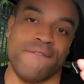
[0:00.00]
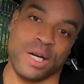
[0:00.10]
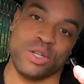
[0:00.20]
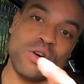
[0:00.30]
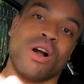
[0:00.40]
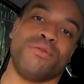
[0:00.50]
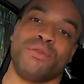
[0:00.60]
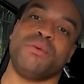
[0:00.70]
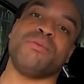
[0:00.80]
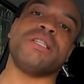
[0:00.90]
Find your
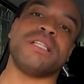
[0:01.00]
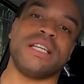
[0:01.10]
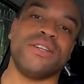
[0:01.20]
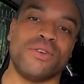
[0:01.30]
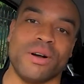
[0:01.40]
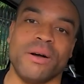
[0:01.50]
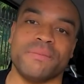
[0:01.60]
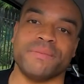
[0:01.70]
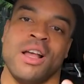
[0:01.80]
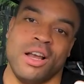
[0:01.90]
comfortable position in your car.
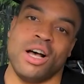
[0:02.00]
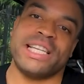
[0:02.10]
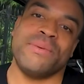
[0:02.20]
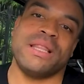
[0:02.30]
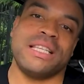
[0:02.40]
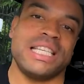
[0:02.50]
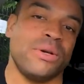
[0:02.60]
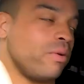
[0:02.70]
Lastly, with the seat,